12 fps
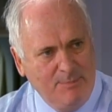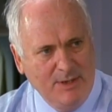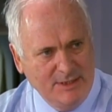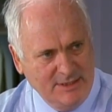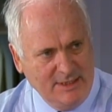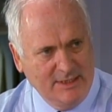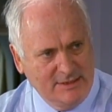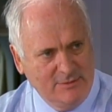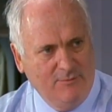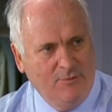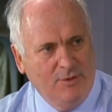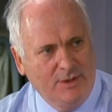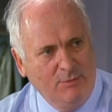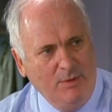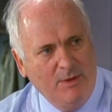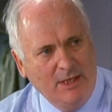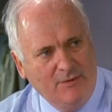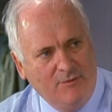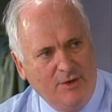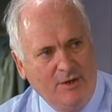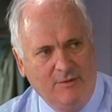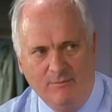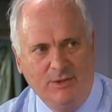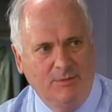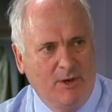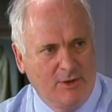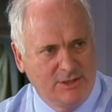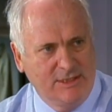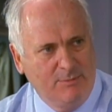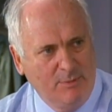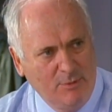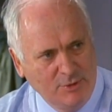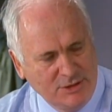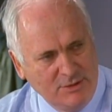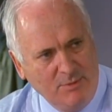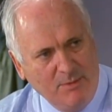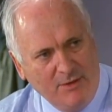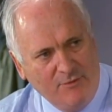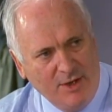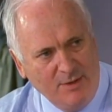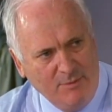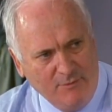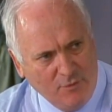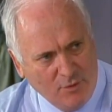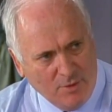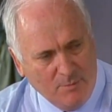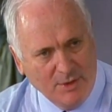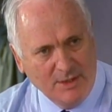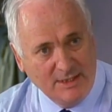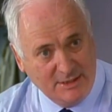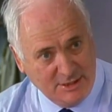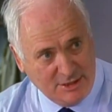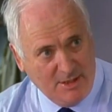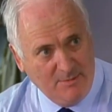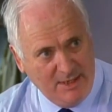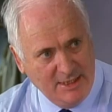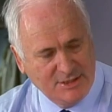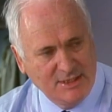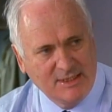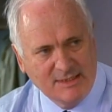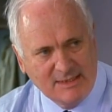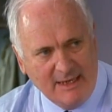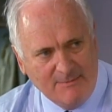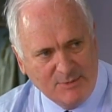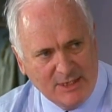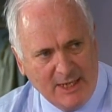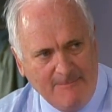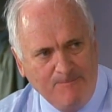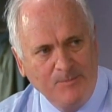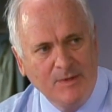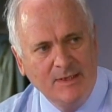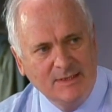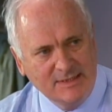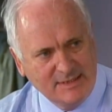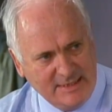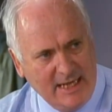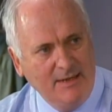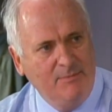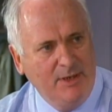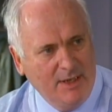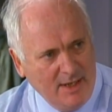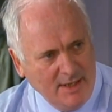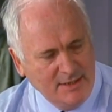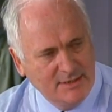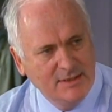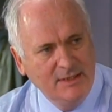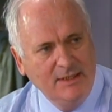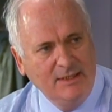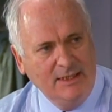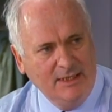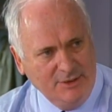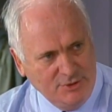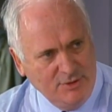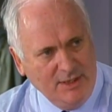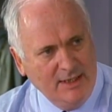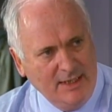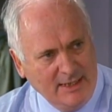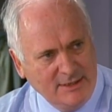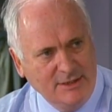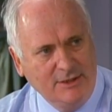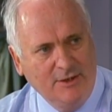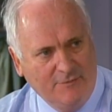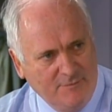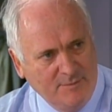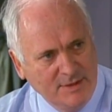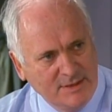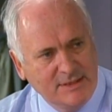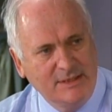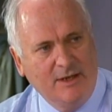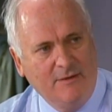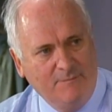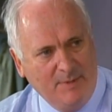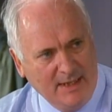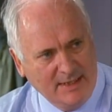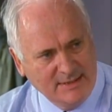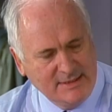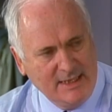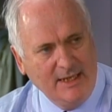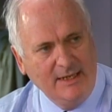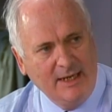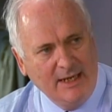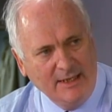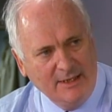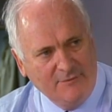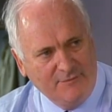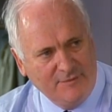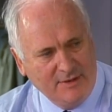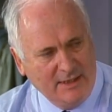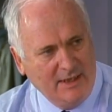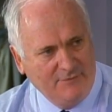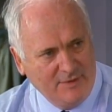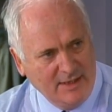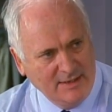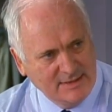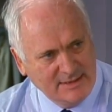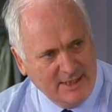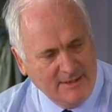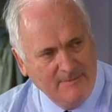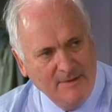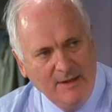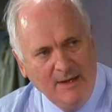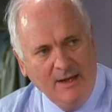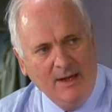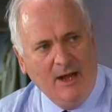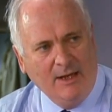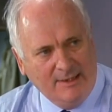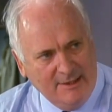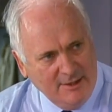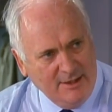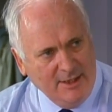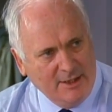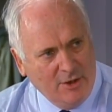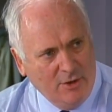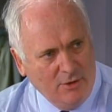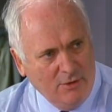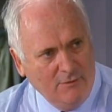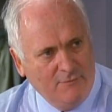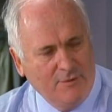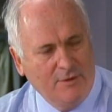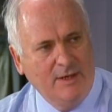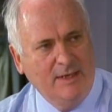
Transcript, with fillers: building and so forth that we might have heard, democracy promotion that we might have heard before, but a determination at the same time to stand behind the duly elected governments of Pakistan and of Afghanistan. Clearly, a call for